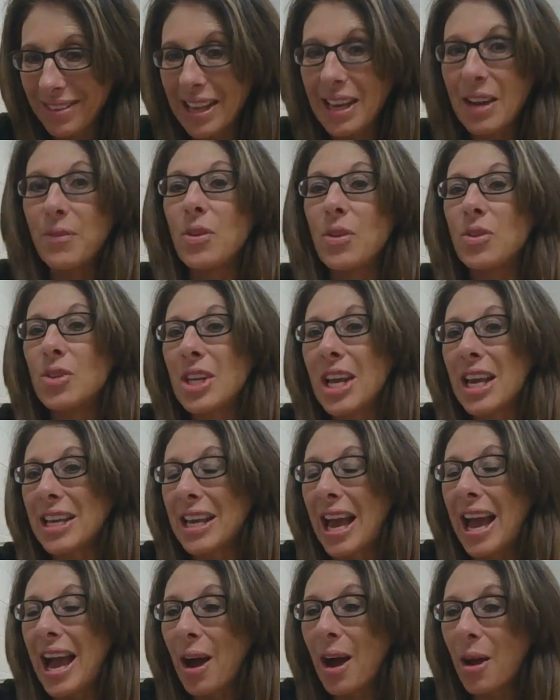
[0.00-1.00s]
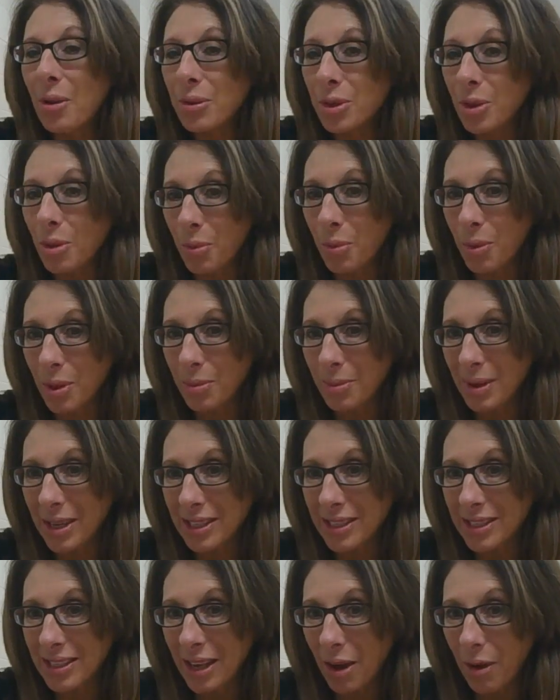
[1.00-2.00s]
And if you take out the word
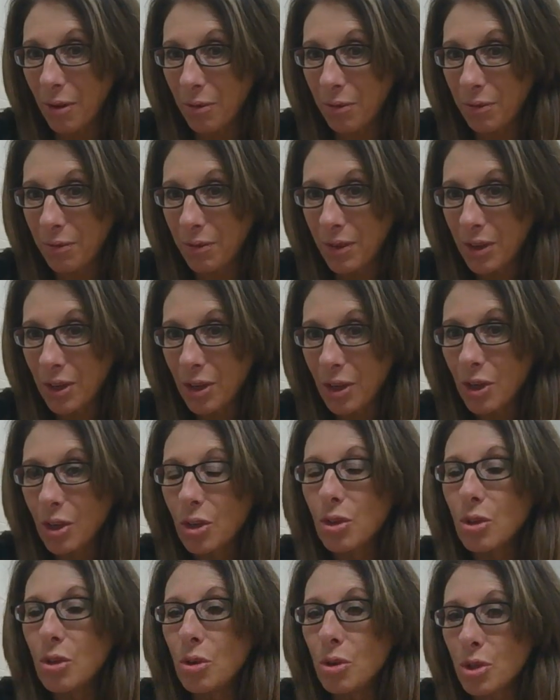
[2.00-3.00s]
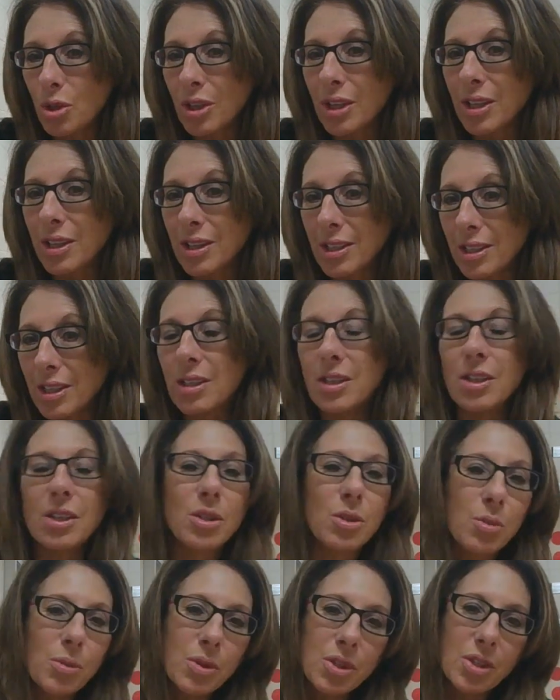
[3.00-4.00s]
myself, usually the
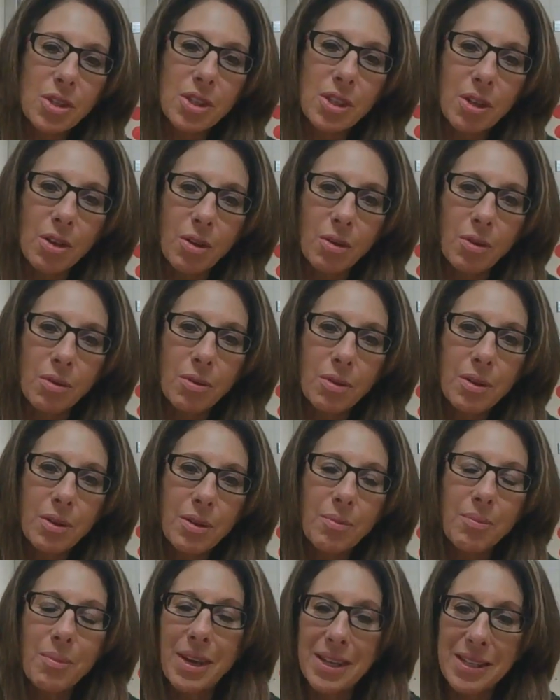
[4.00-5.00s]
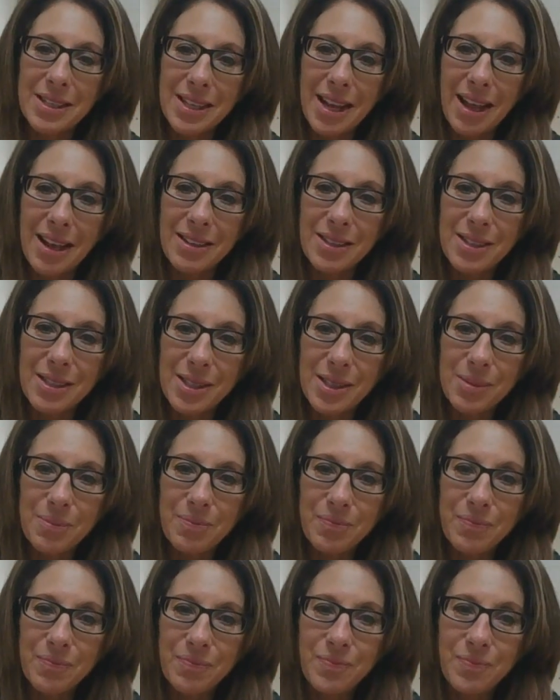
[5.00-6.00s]
sentence will still make sense.
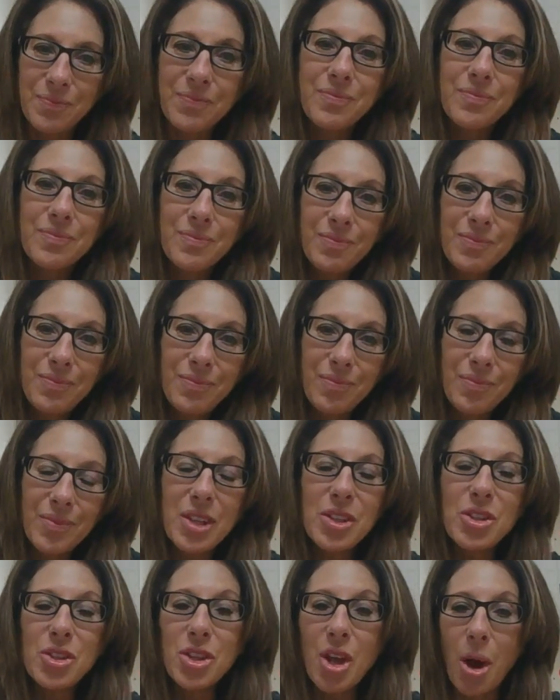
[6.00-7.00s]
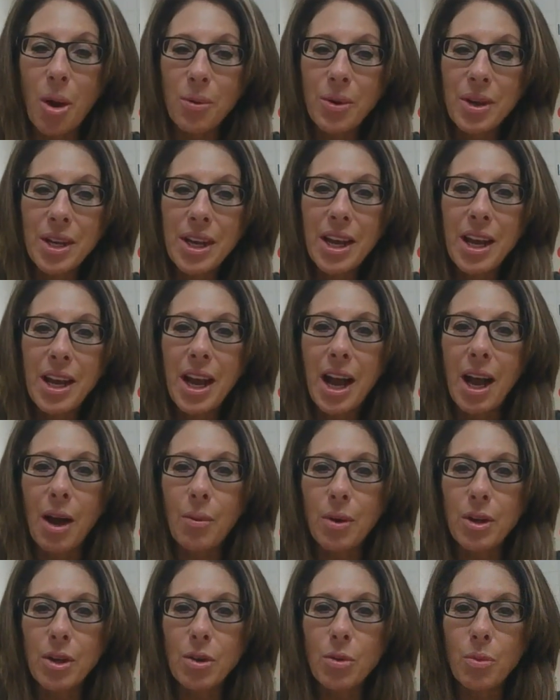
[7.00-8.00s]
So
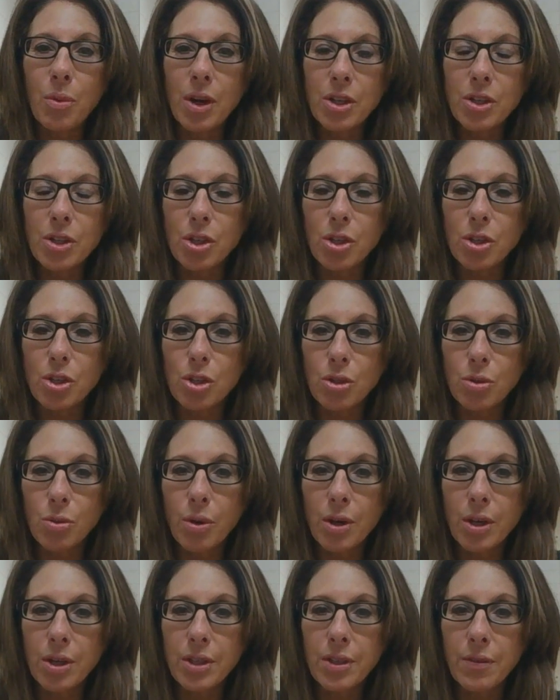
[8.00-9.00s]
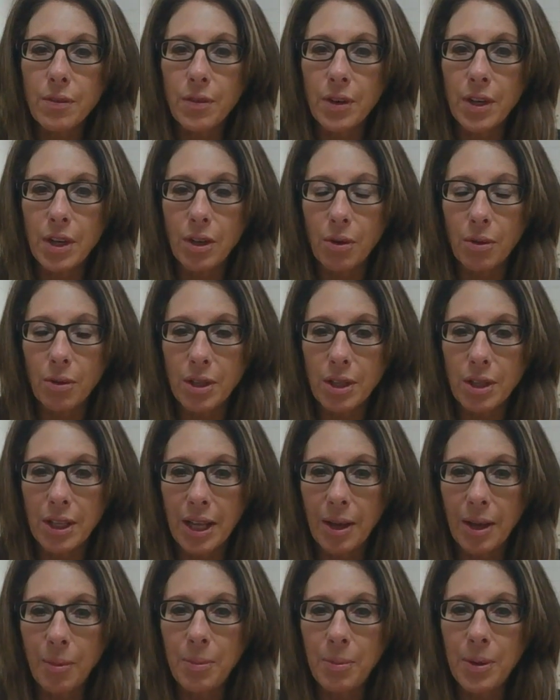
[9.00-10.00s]
I want you to watch the short video
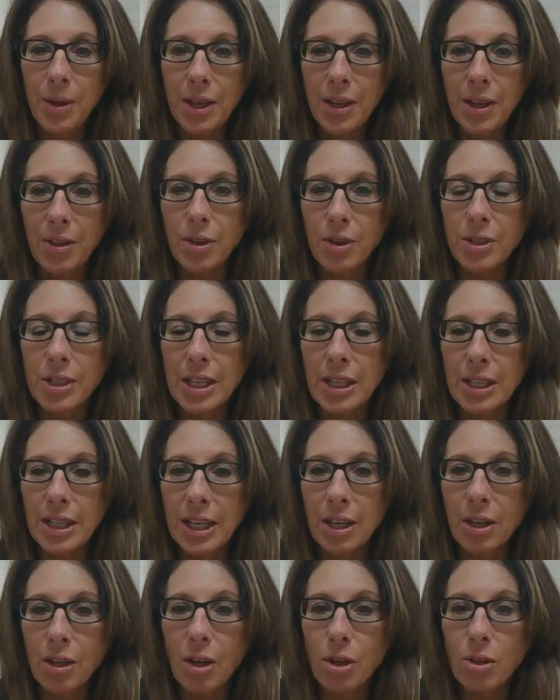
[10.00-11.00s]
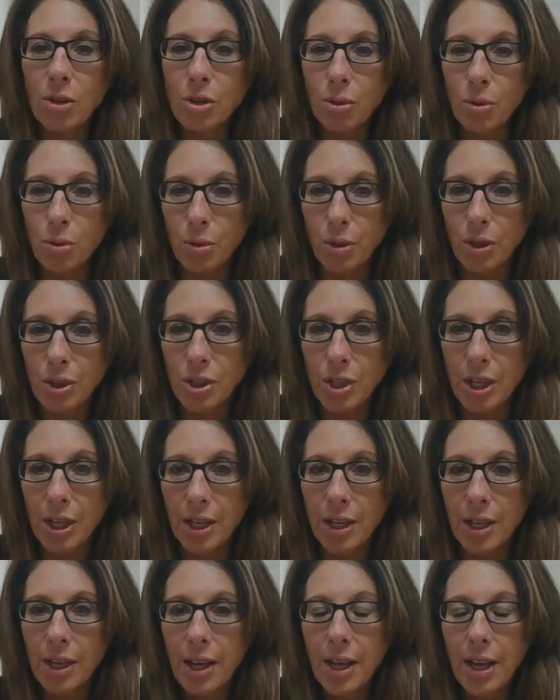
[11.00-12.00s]
clip. There's a link on
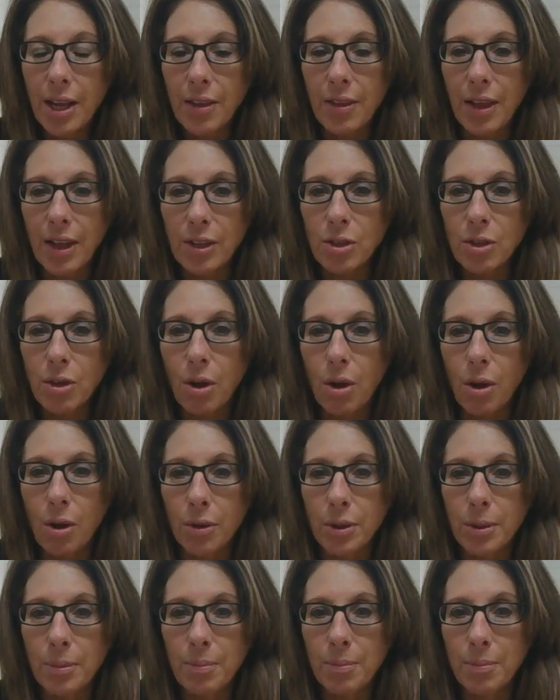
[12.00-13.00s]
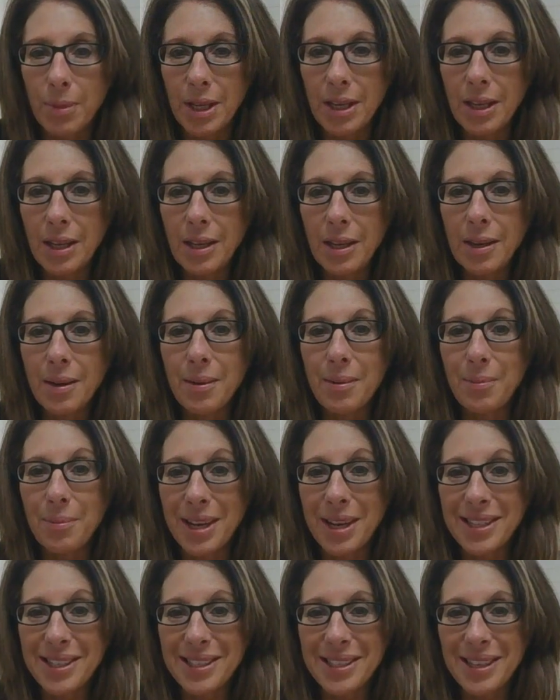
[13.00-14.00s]
Schoology that's called Me,
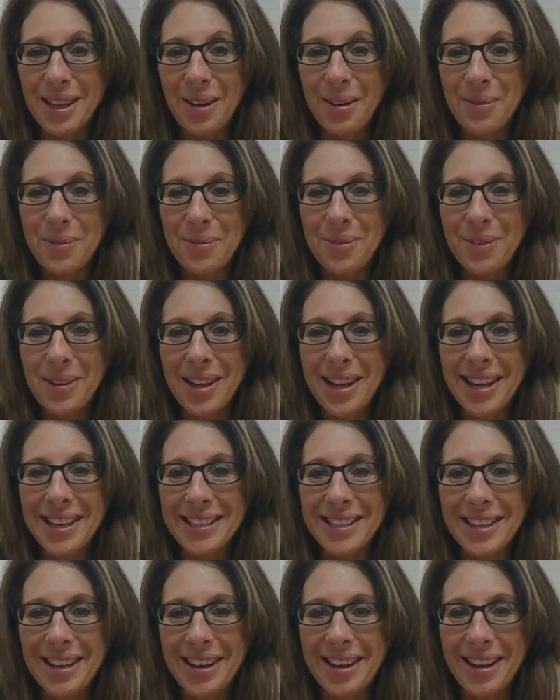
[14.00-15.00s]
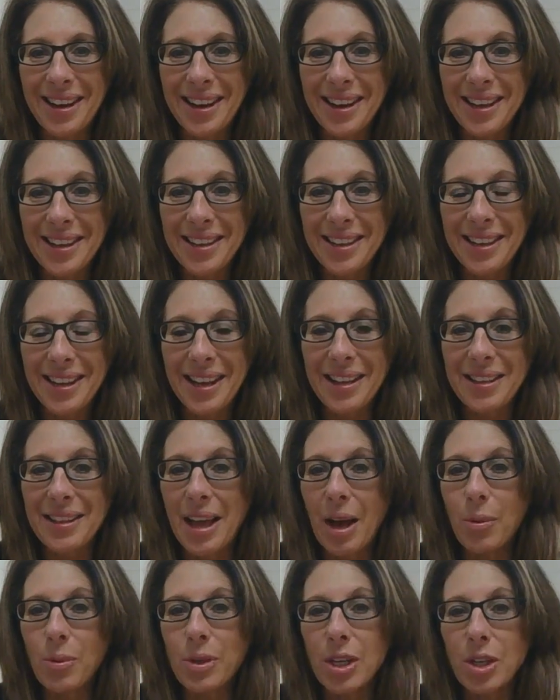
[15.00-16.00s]
Myself, and I.
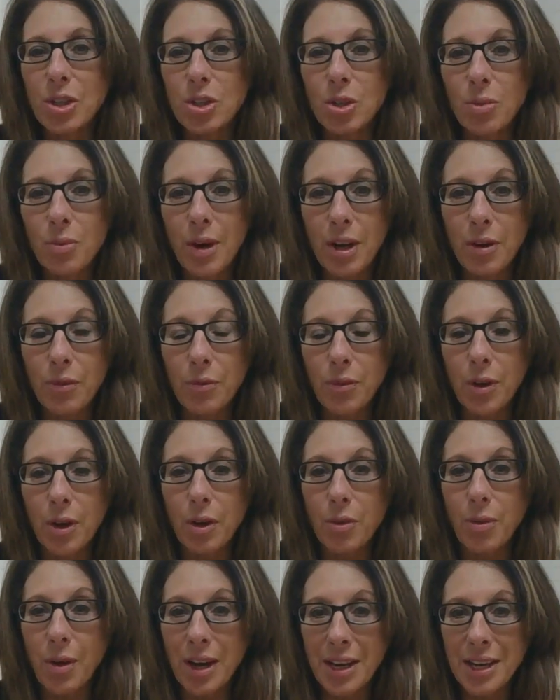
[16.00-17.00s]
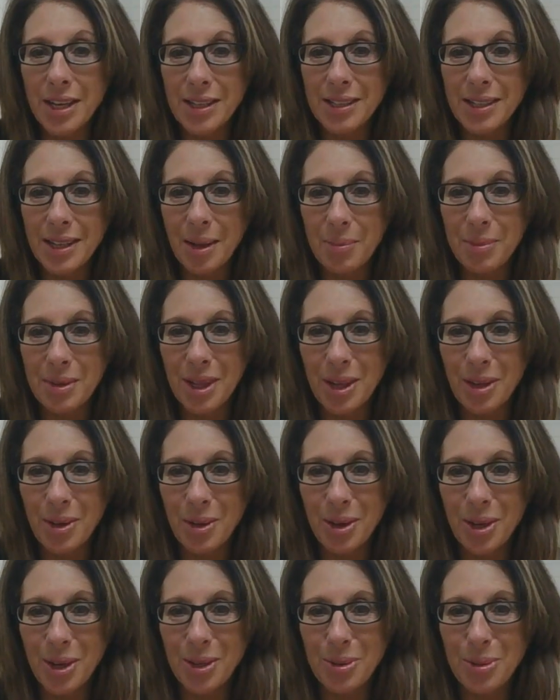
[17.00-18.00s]
And that will get you ready for a graded assignment
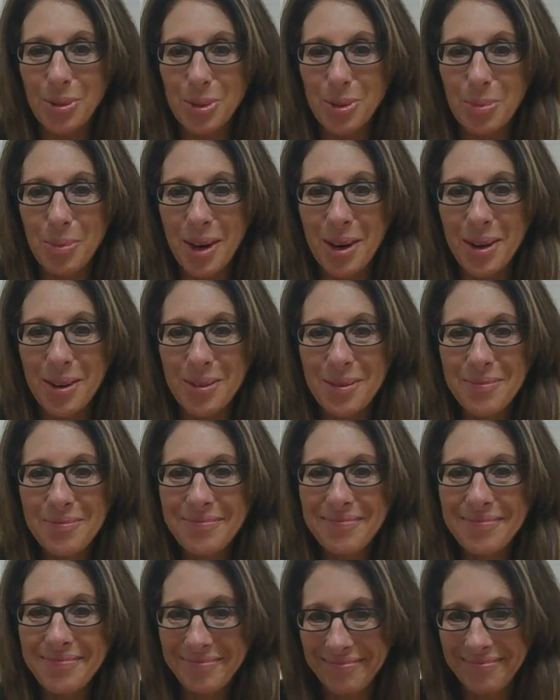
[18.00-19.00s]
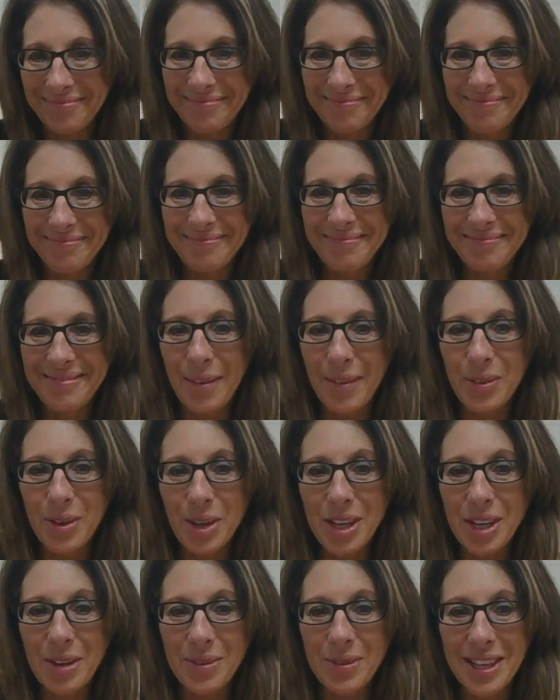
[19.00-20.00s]
that you're going to do tomorrow. Have
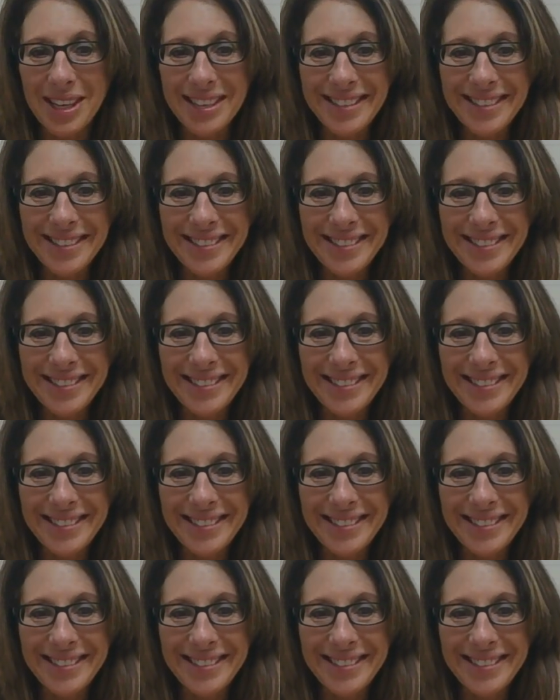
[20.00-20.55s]
a good evening.